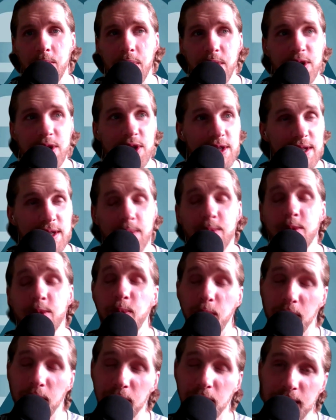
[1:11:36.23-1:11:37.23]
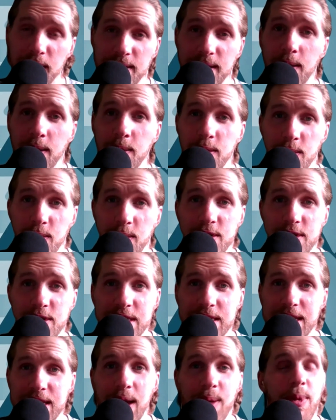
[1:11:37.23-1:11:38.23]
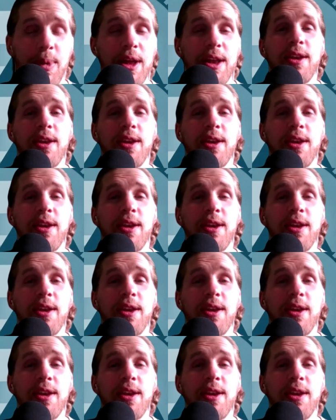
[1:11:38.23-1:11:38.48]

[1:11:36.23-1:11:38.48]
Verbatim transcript: But she seems pretty content with where she's at by